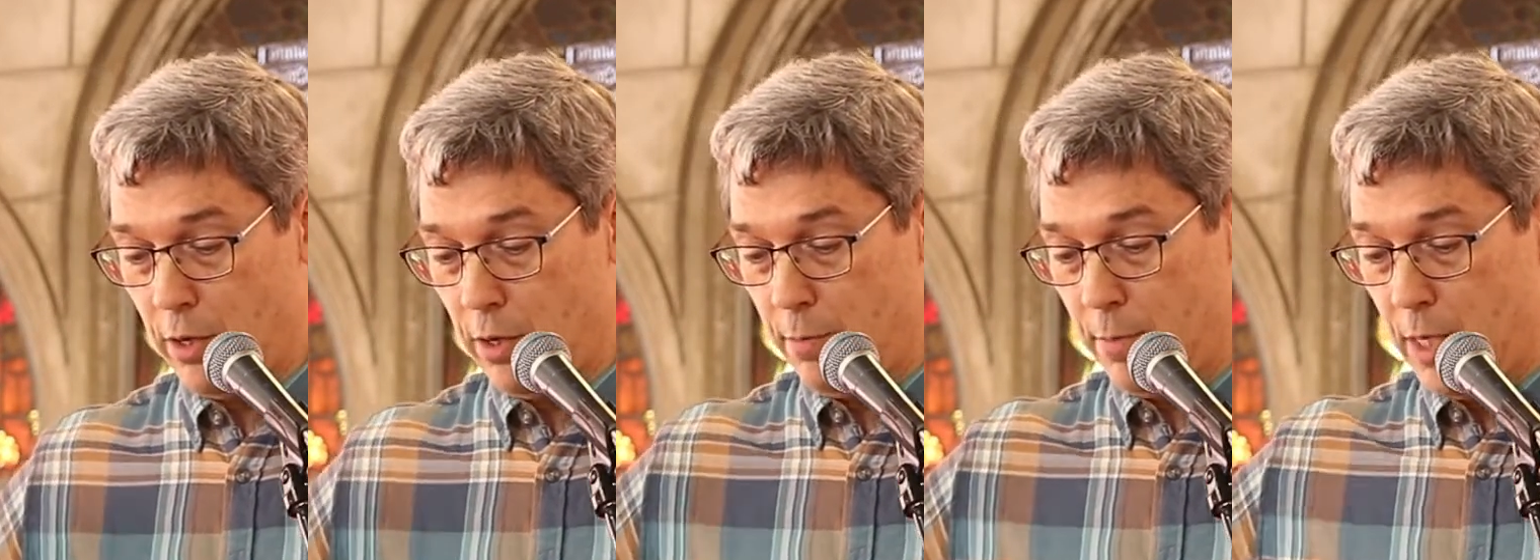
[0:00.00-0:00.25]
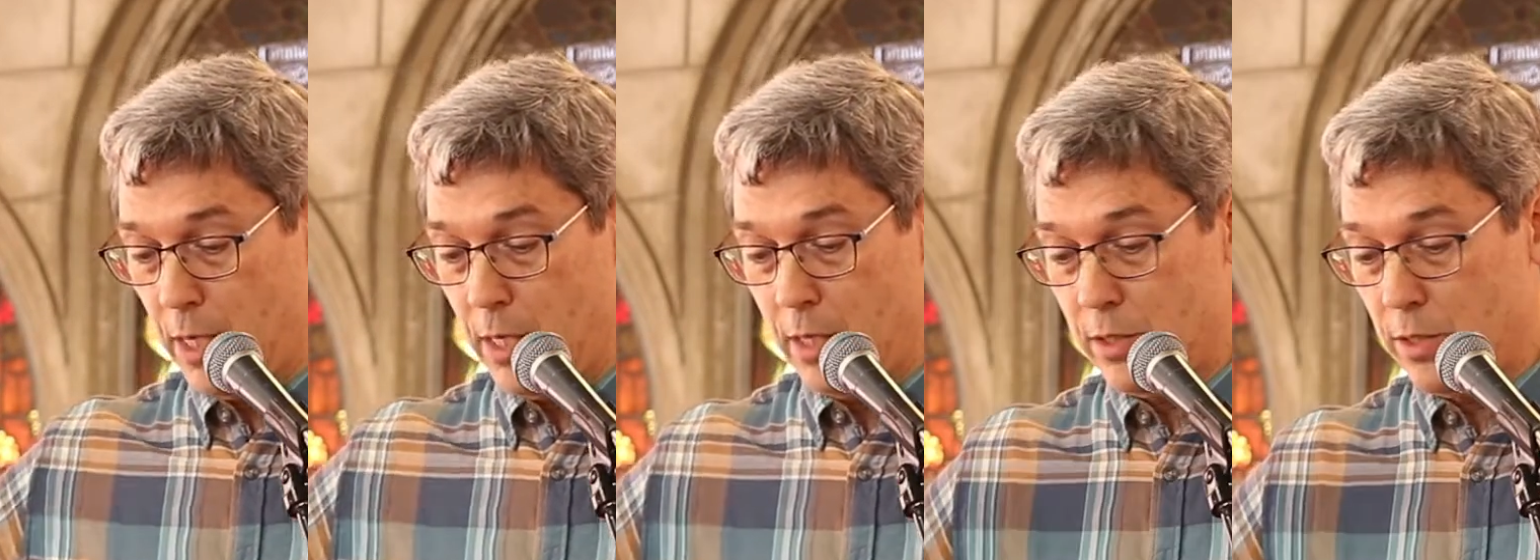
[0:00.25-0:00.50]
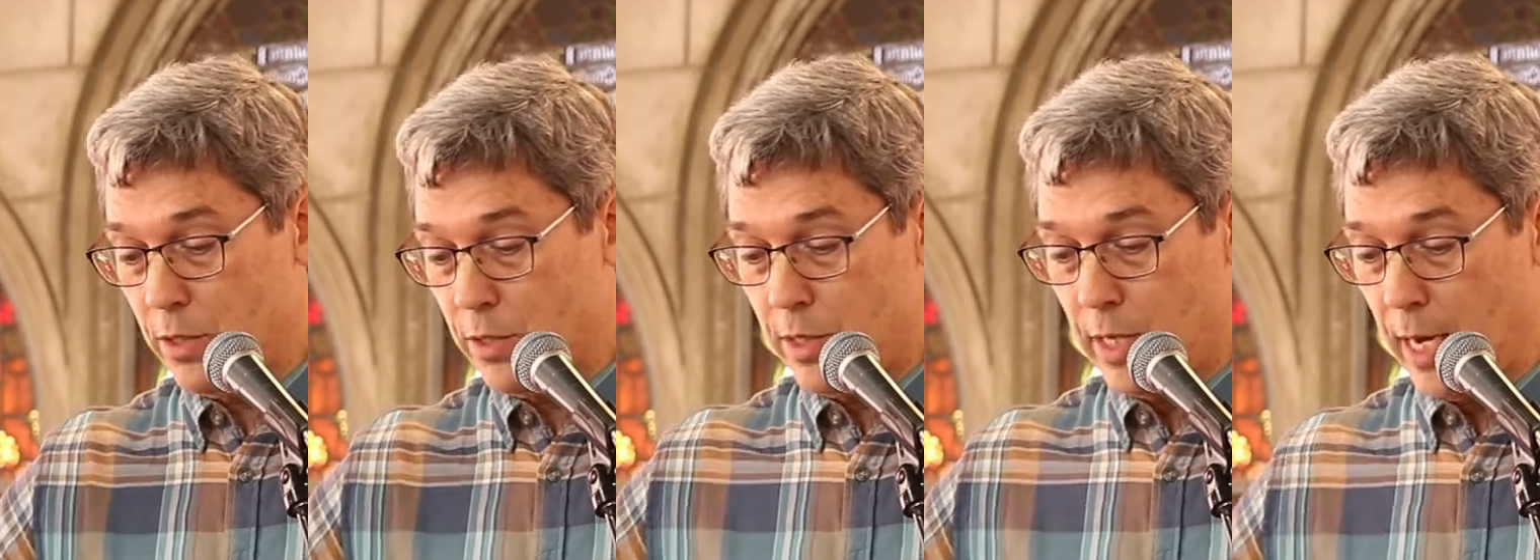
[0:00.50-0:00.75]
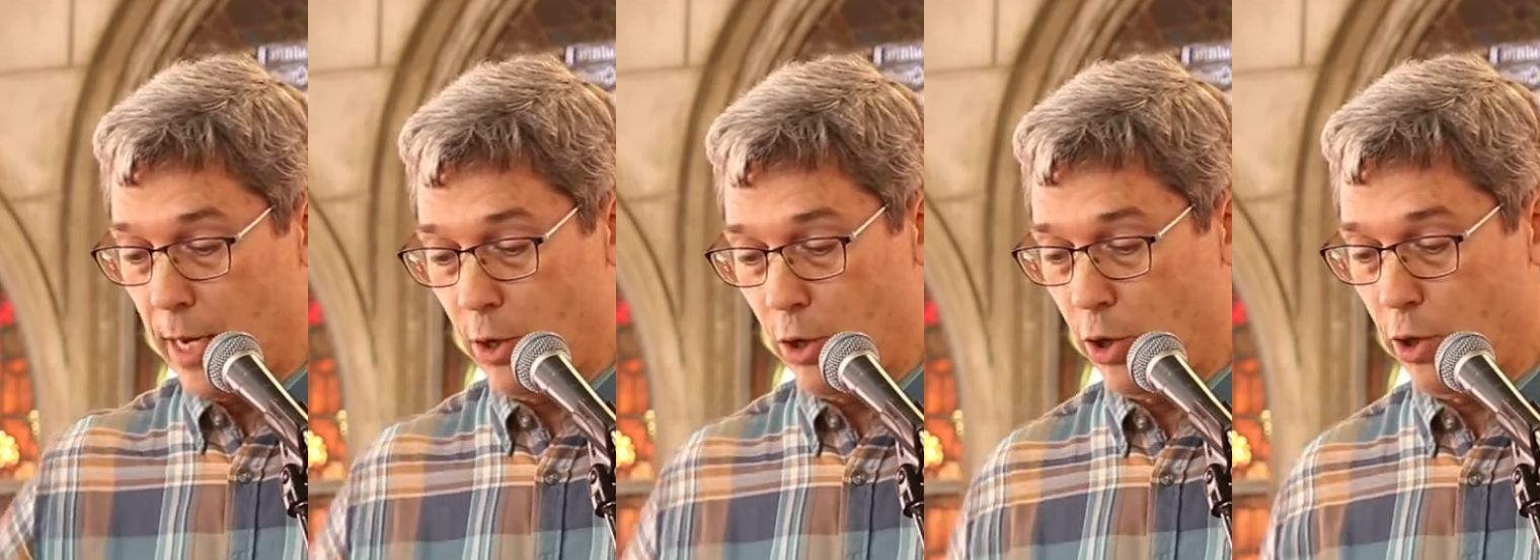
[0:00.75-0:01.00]
I mean, he's just
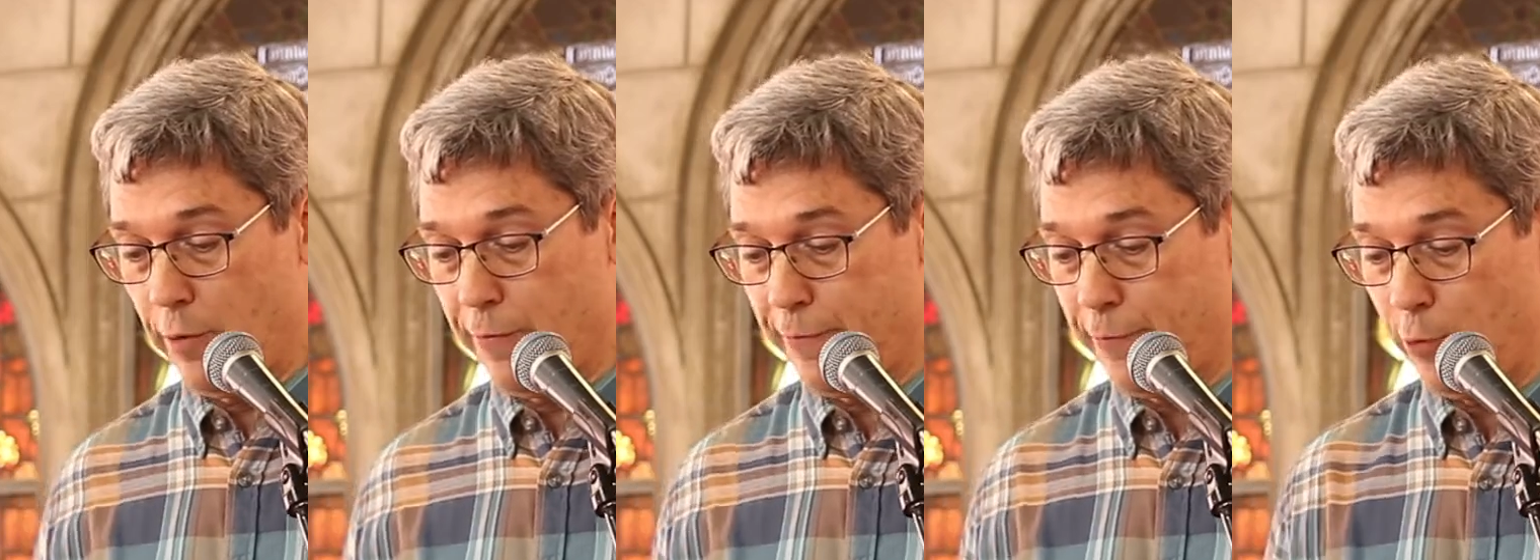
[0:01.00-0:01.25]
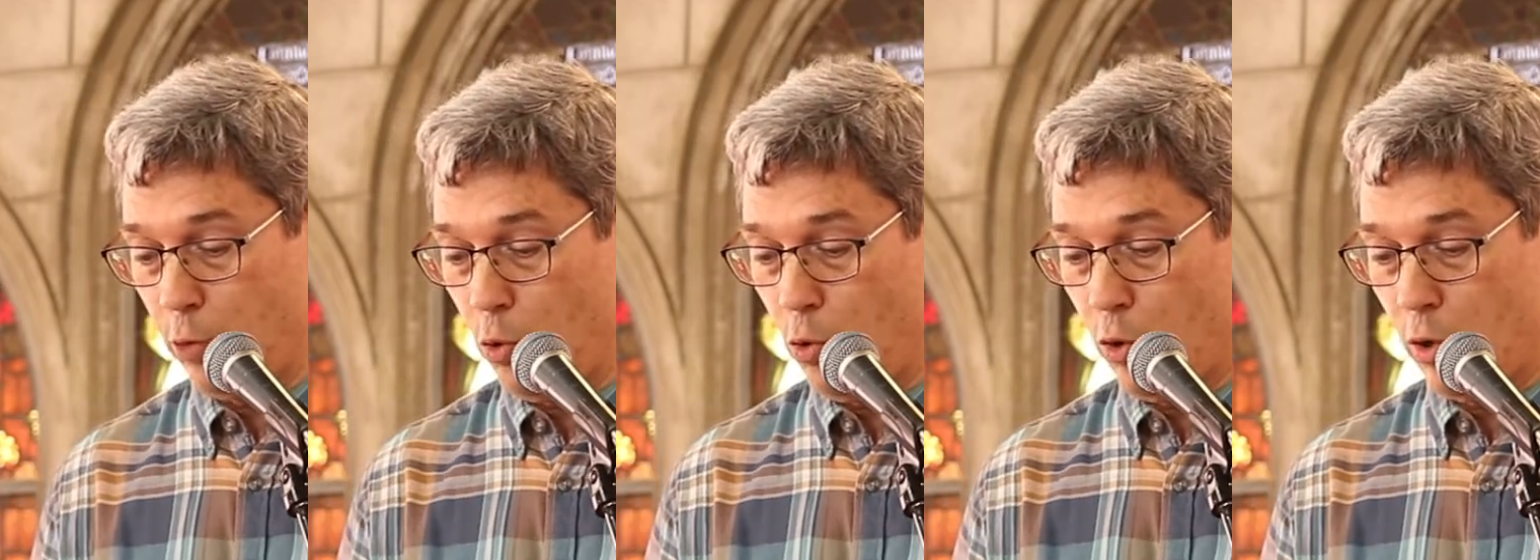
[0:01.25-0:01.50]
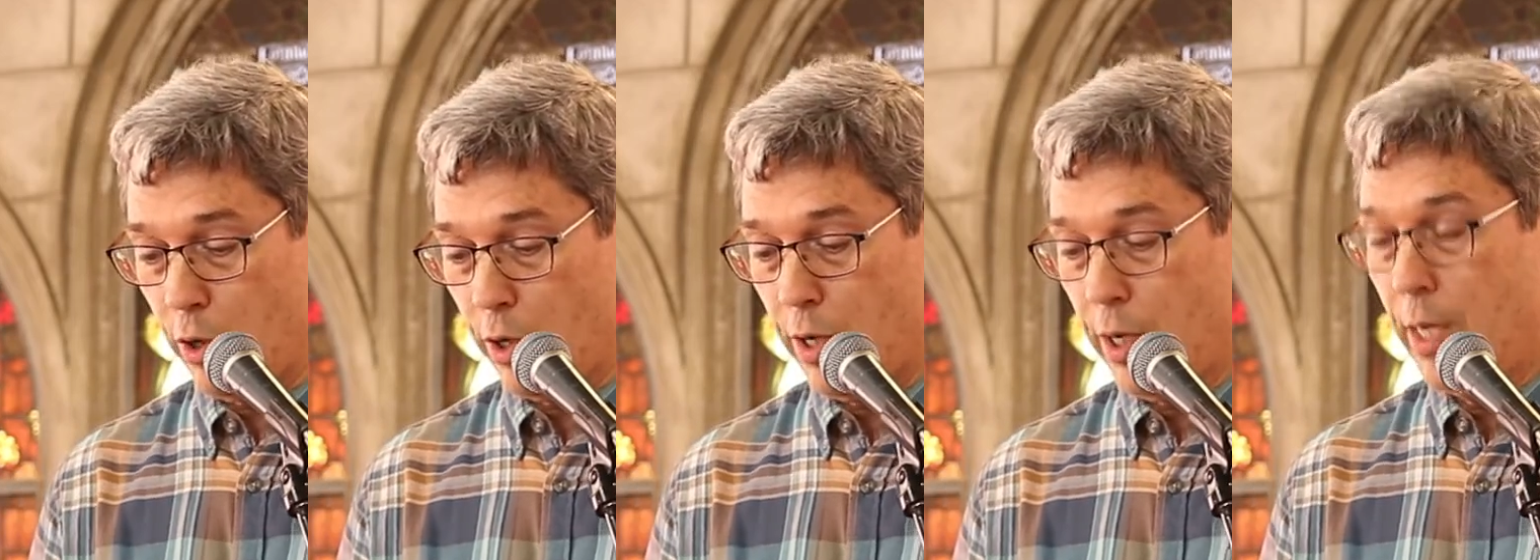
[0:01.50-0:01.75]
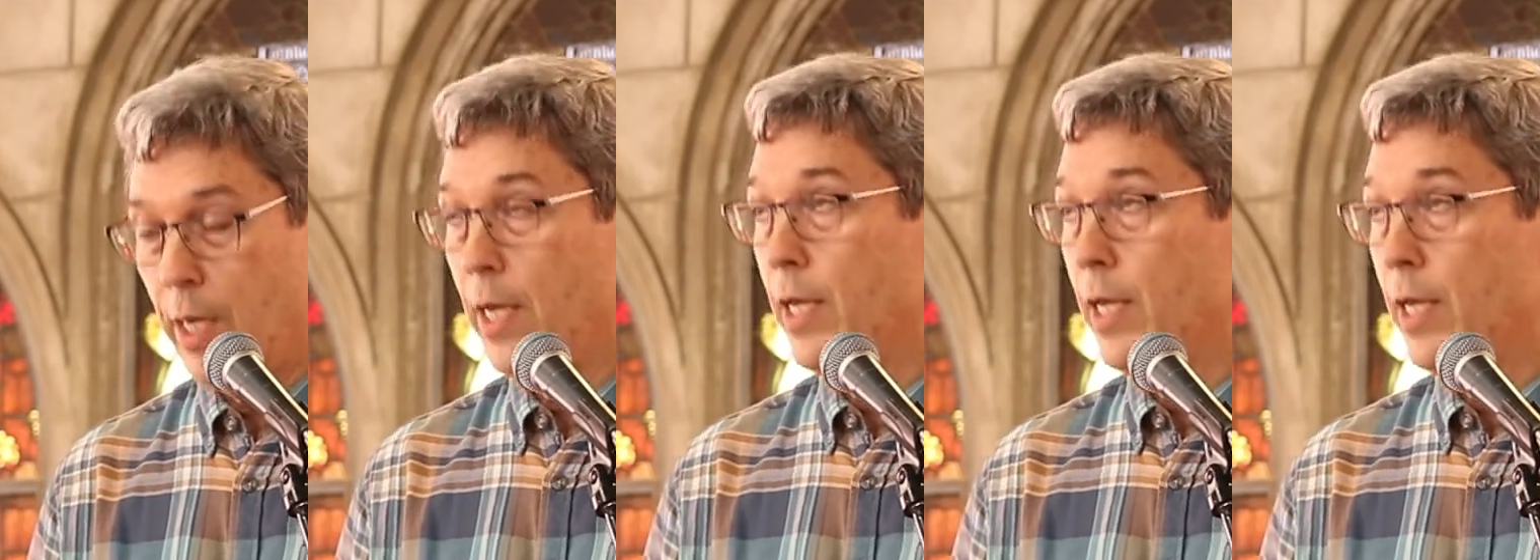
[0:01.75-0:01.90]
down on the floor.